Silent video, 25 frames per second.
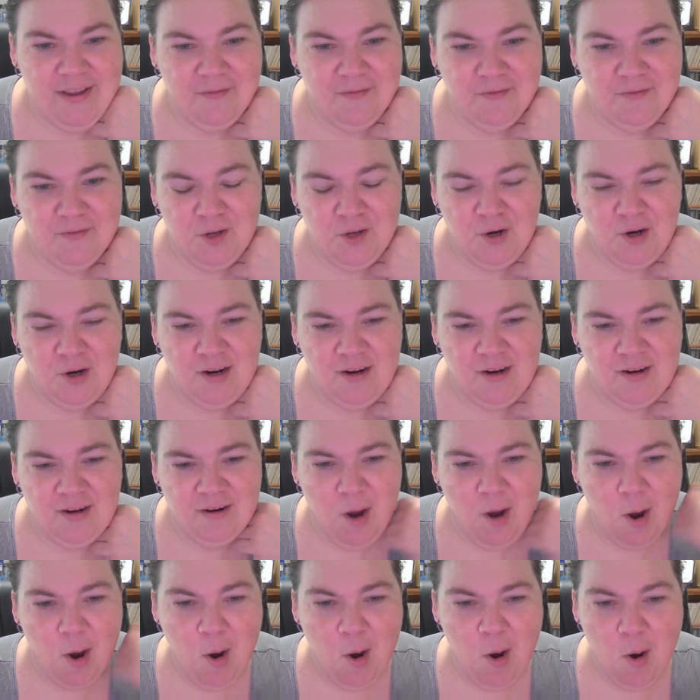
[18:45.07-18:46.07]
if
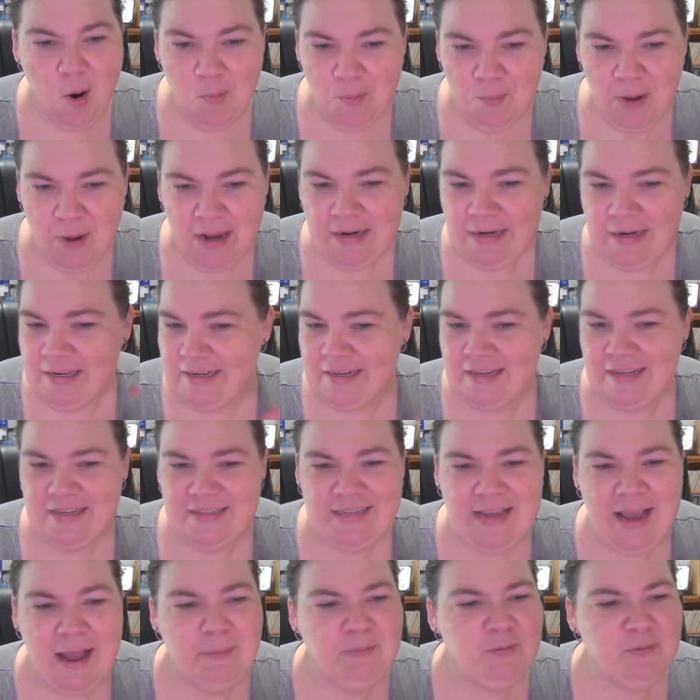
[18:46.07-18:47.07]
you're open-minded and
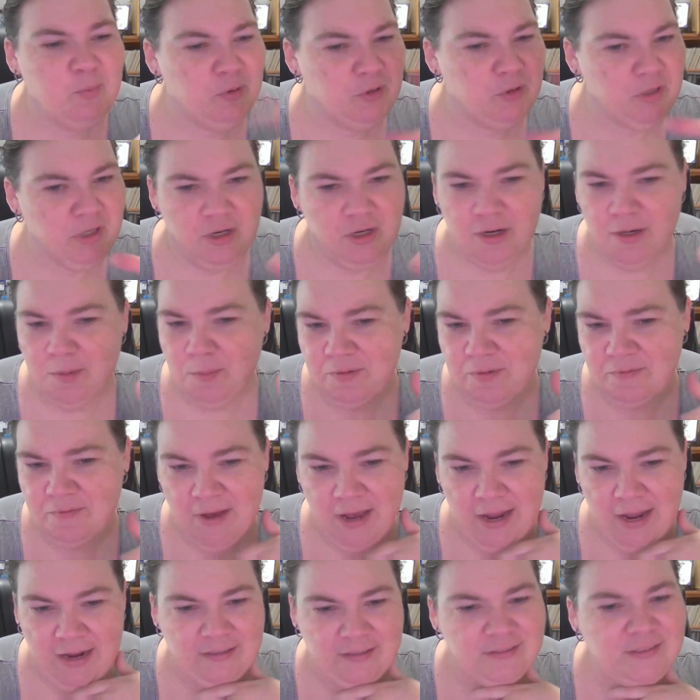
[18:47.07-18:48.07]
adaptable, you're going to be
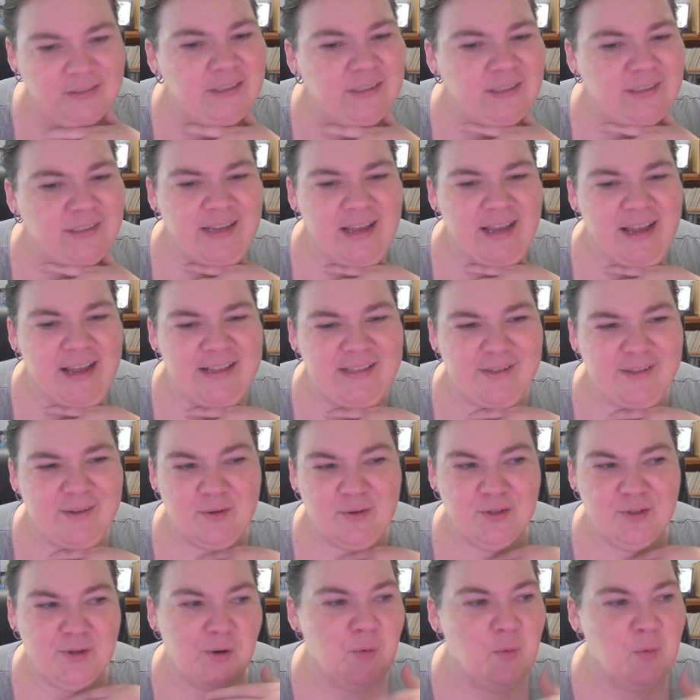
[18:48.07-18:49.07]
fine. And
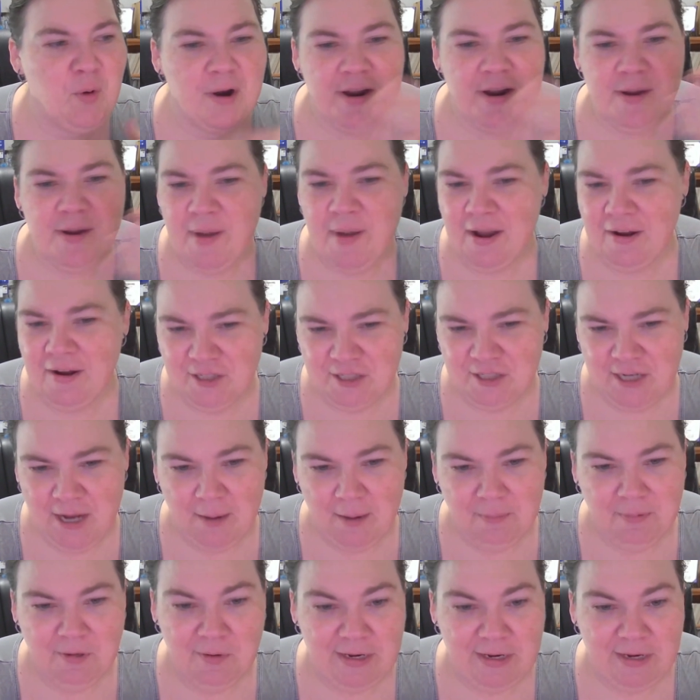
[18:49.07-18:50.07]
so don't worry about your
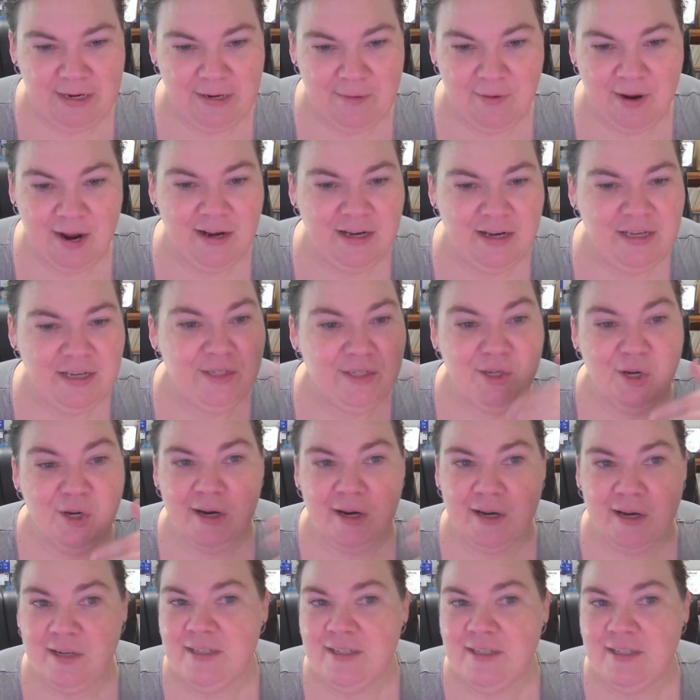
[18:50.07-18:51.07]
job going anywhere, because
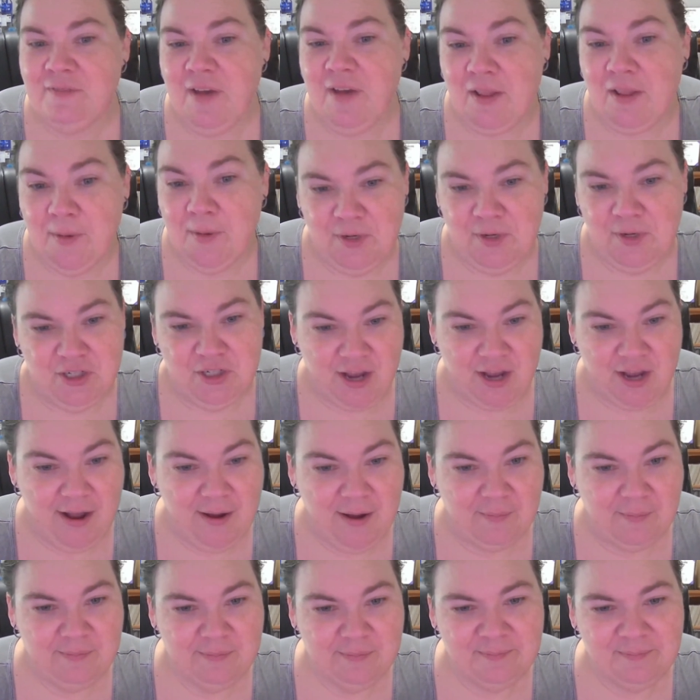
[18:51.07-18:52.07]
you're going to develop your
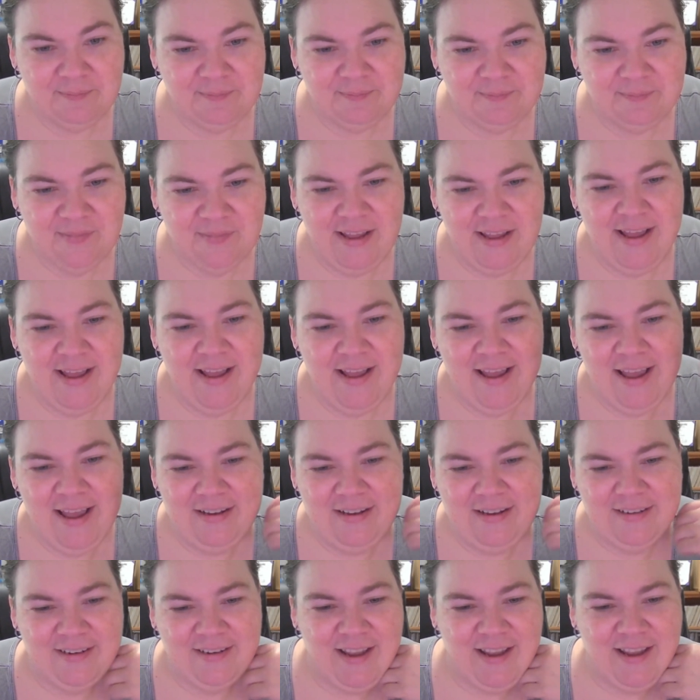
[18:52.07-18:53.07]
job.
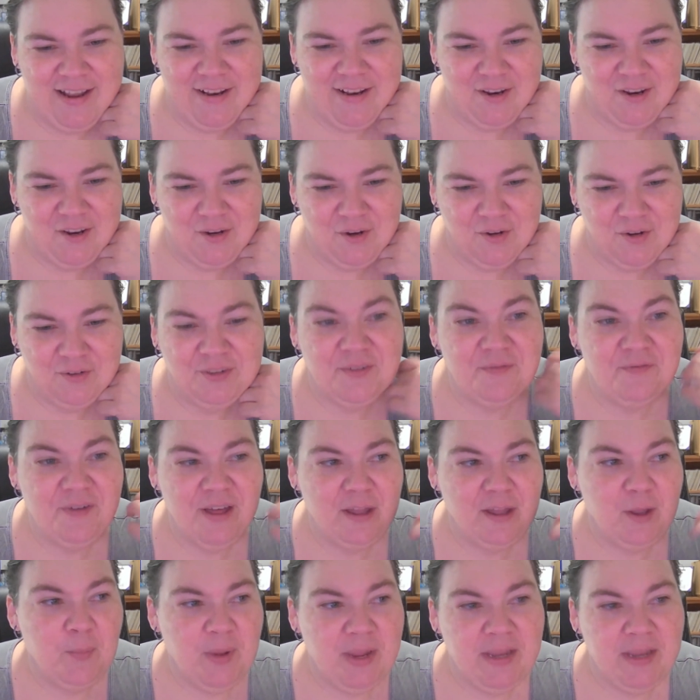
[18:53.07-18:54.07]
And you'll
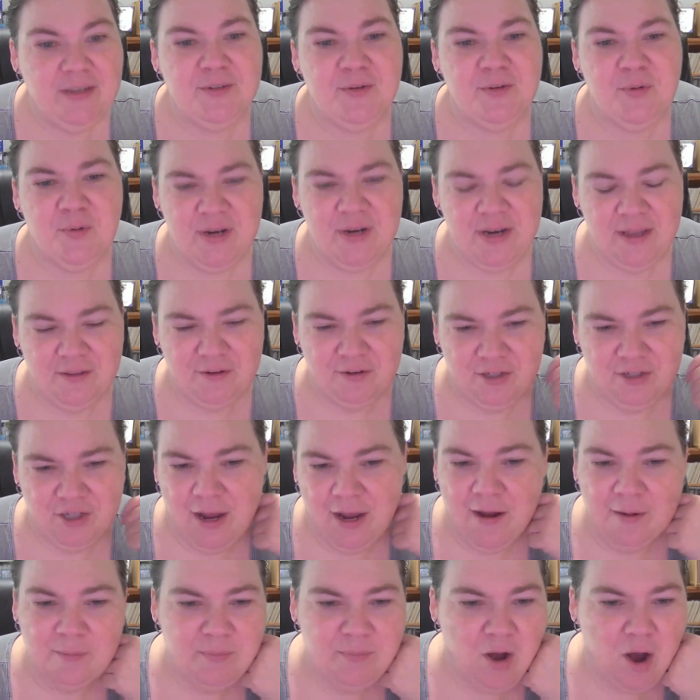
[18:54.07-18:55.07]
develop into another
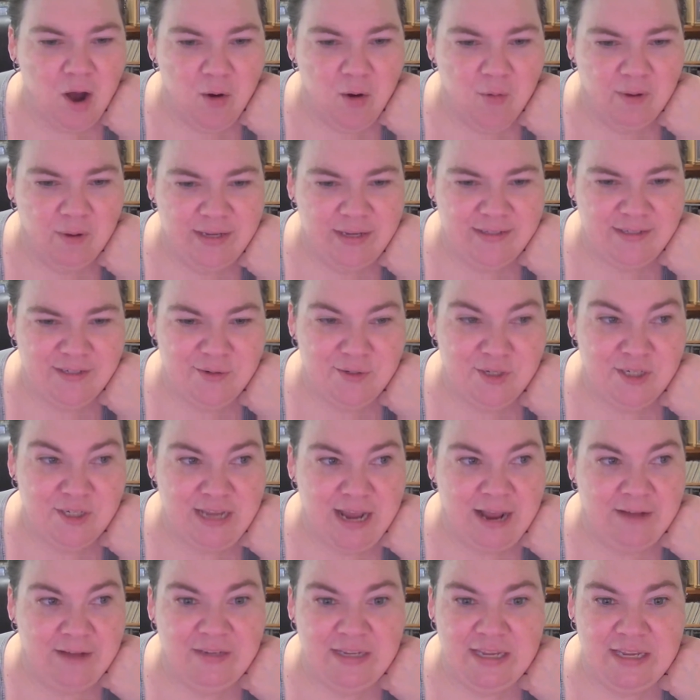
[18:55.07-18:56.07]
job always. You
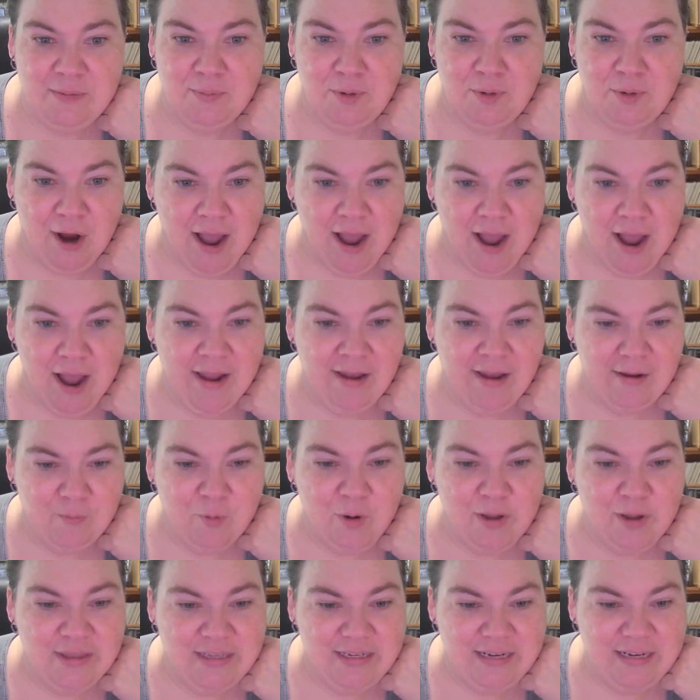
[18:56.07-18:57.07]
just have to keep your eye on
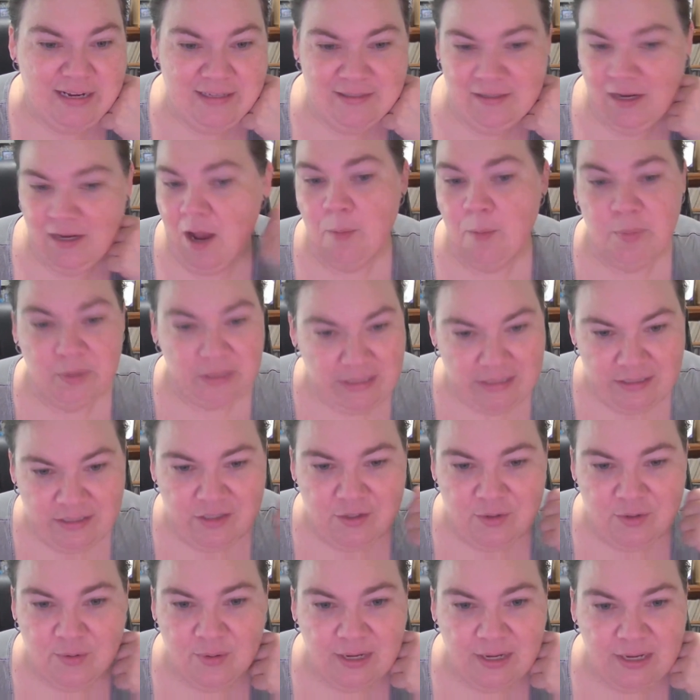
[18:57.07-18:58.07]
what the
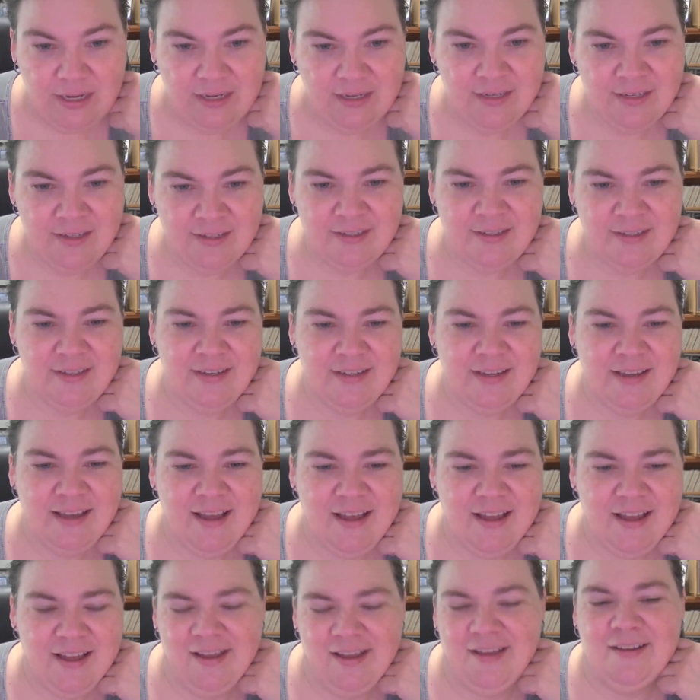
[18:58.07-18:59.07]
company's doing,
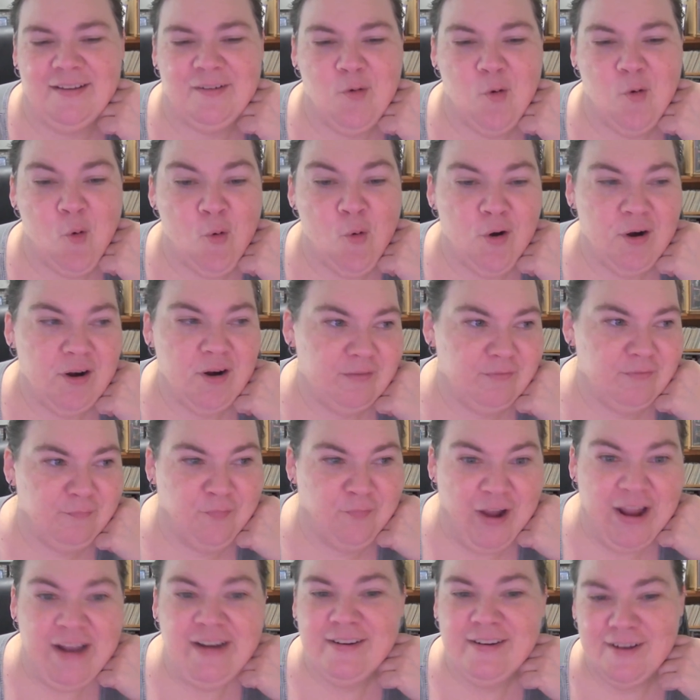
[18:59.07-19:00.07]

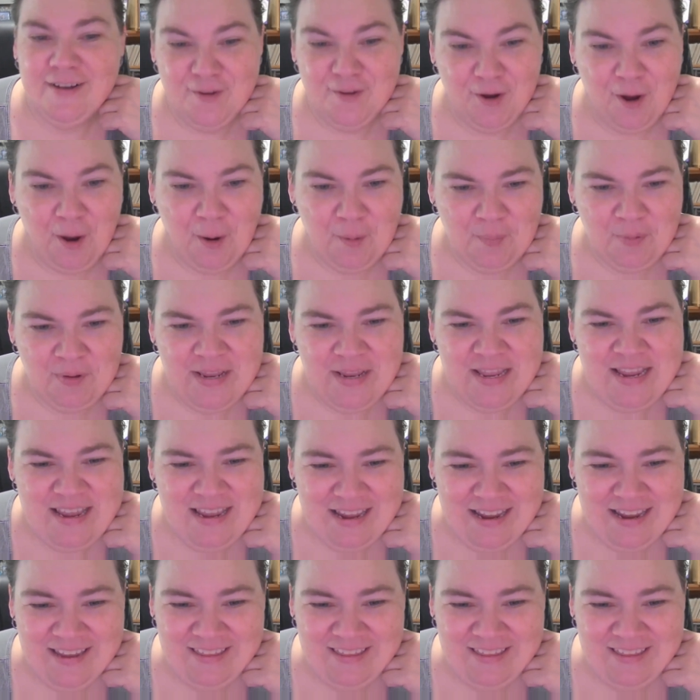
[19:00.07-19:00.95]
or find another company